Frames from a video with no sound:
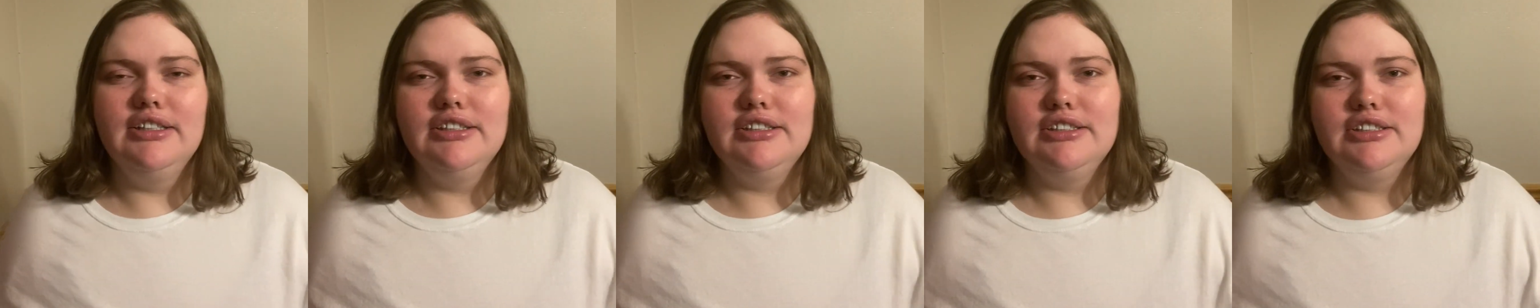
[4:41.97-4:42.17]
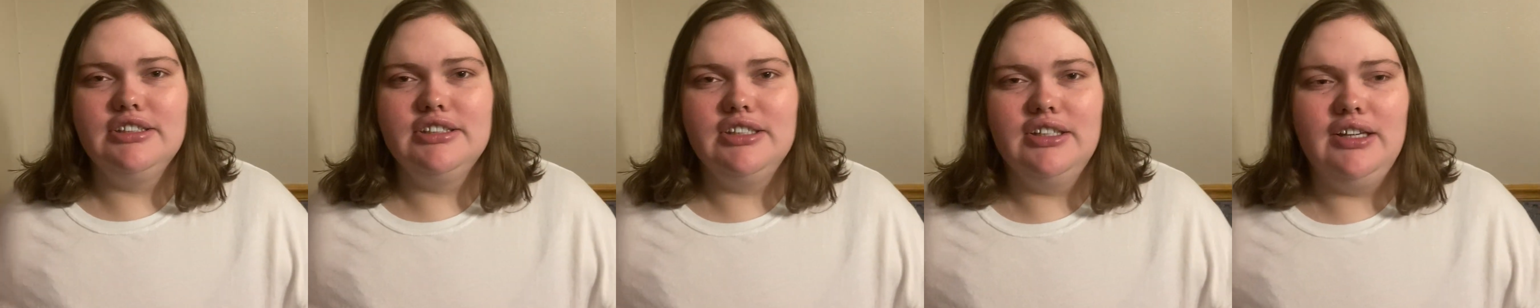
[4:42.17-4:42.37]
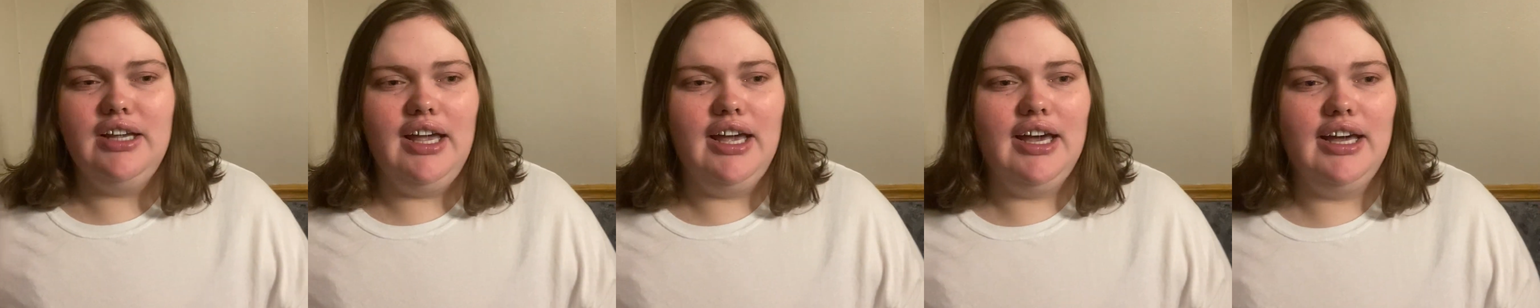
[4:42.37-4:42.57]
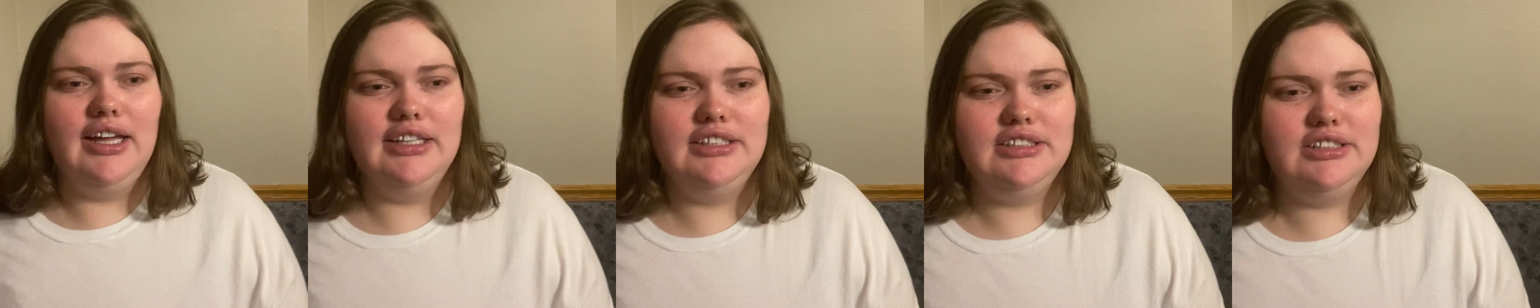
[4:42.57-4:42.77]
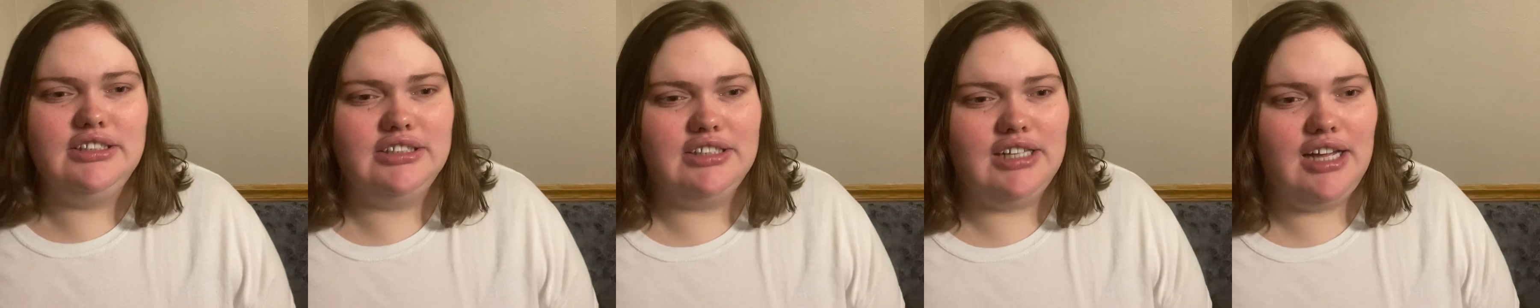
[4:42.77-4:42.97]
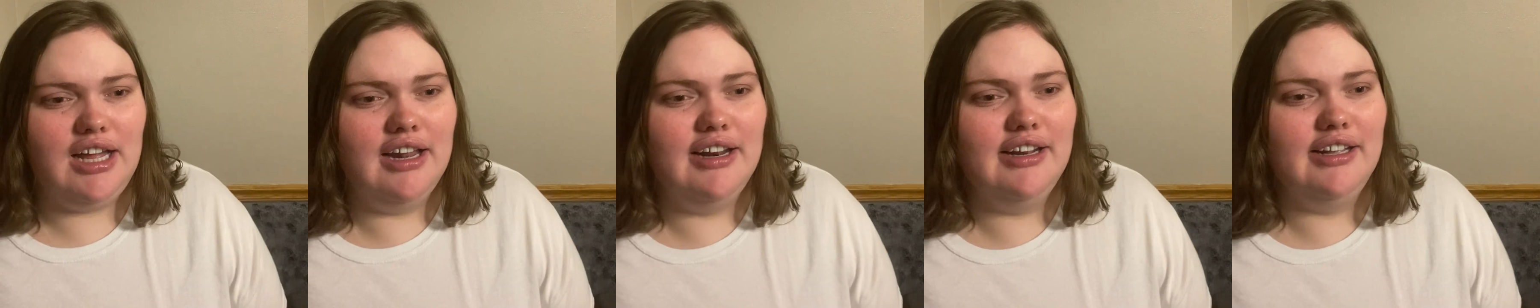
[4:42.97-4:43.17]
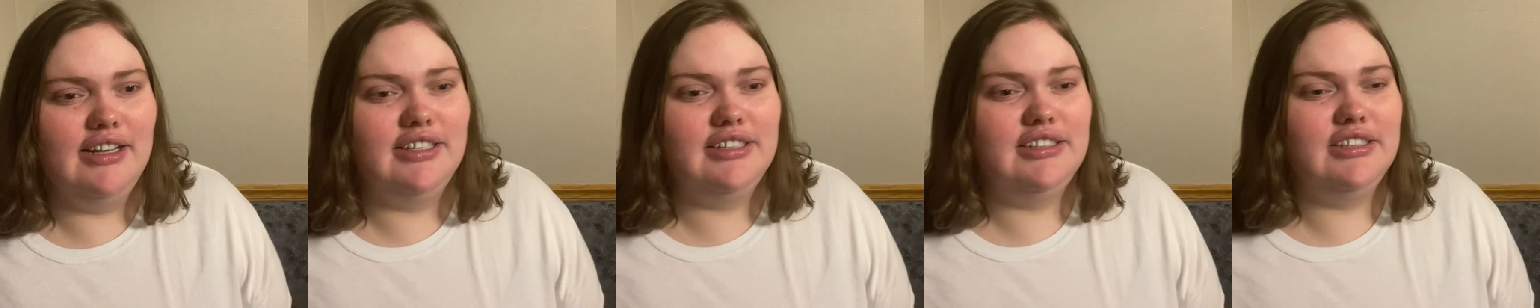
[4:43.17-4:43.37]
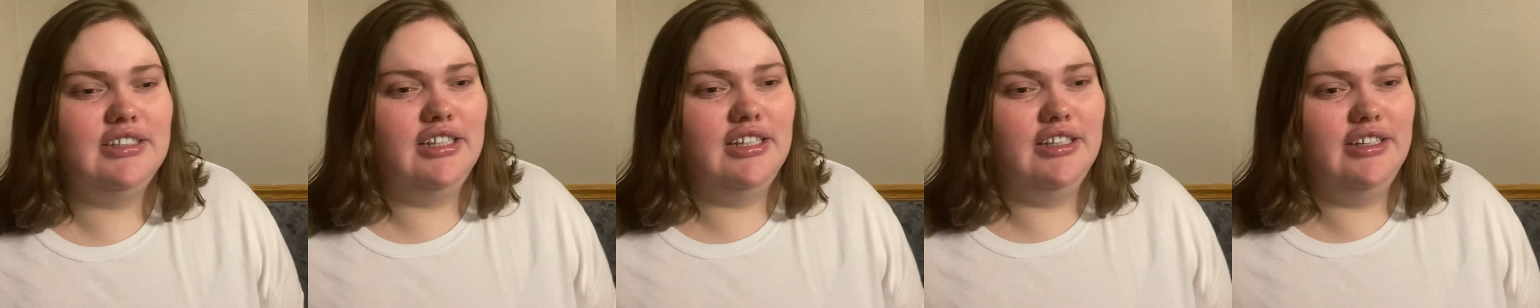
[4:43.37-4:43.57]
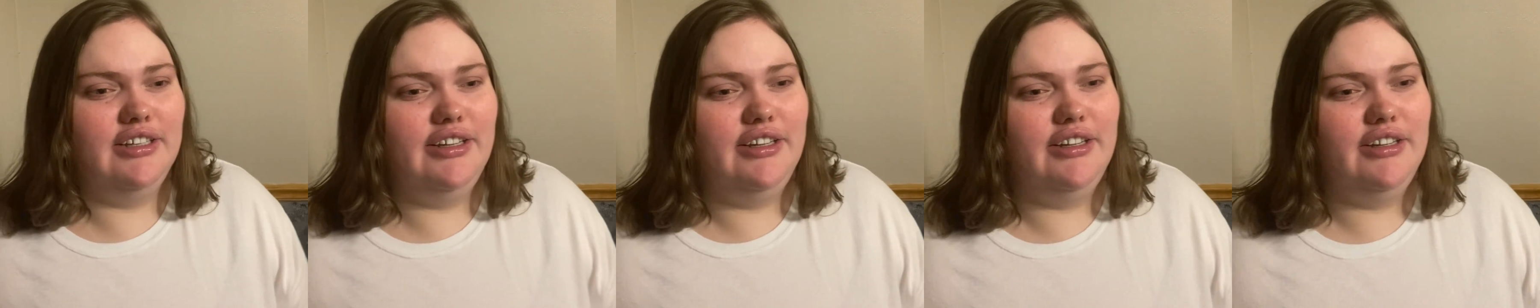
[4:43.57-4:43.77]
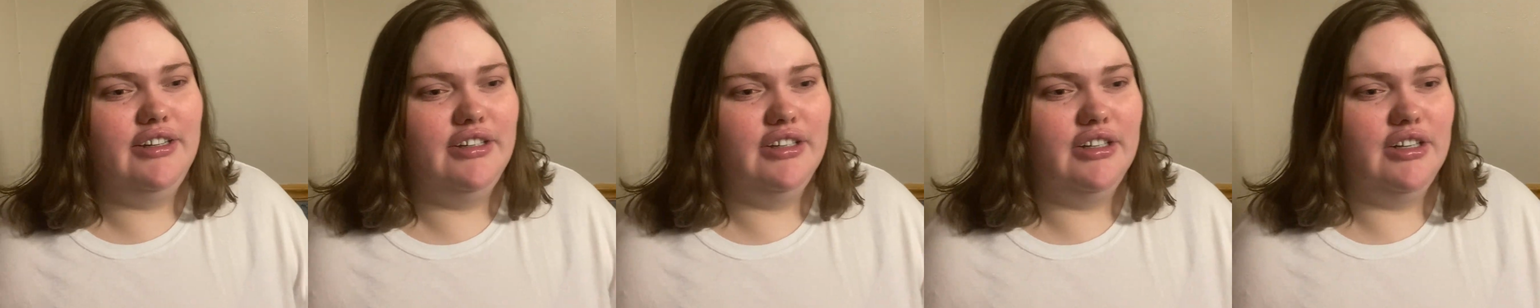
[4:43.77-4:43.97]
So yeah, it's just honestly,
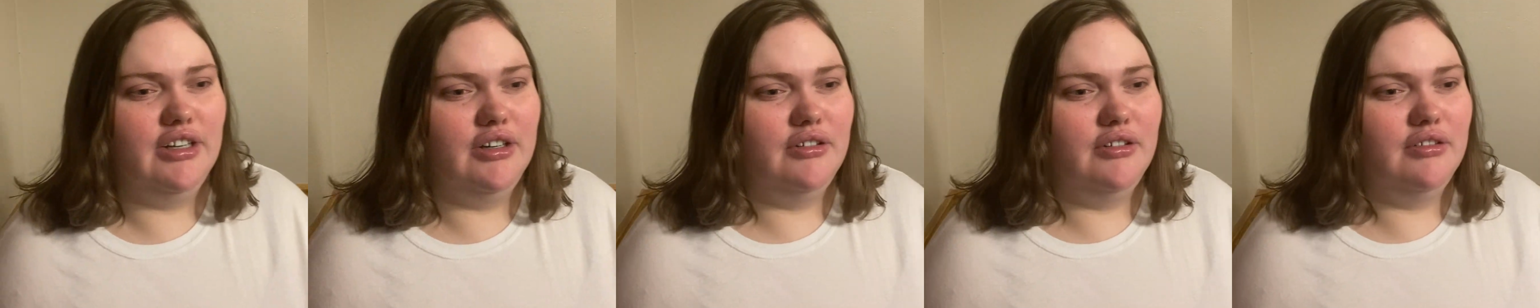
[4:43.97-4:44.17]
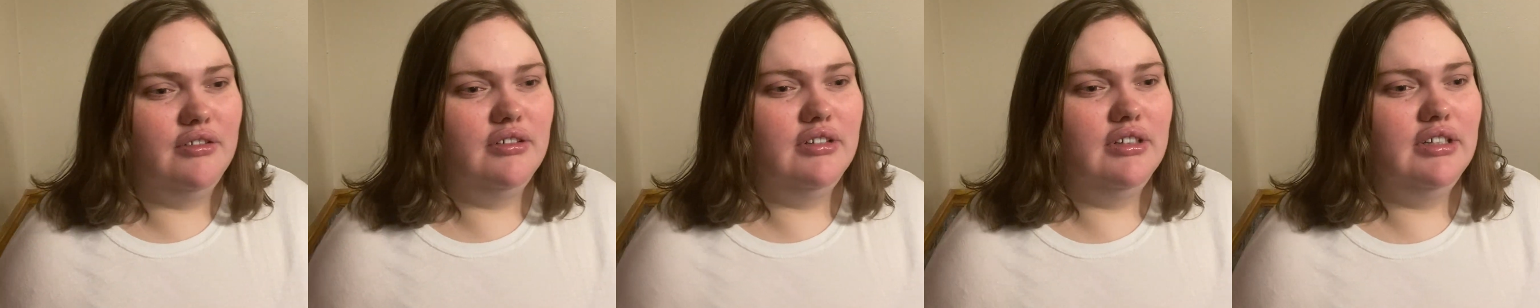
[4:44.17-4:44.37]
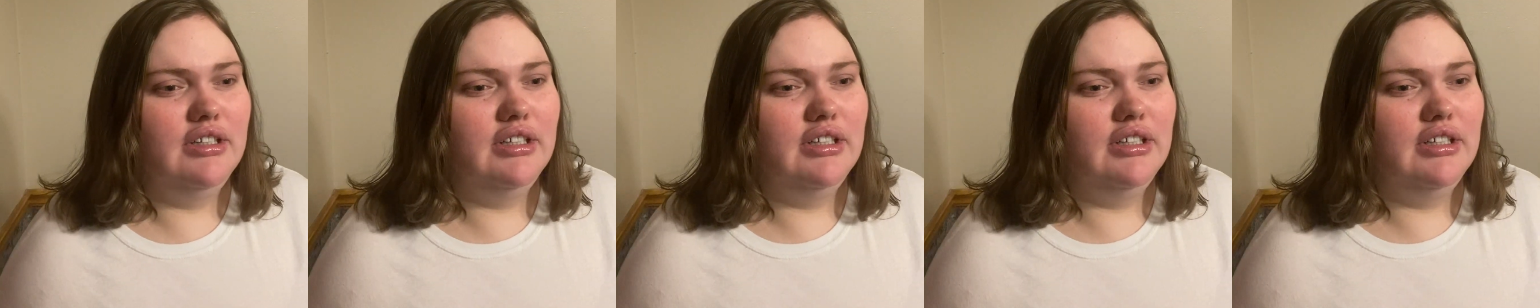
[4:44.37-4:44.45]
you know,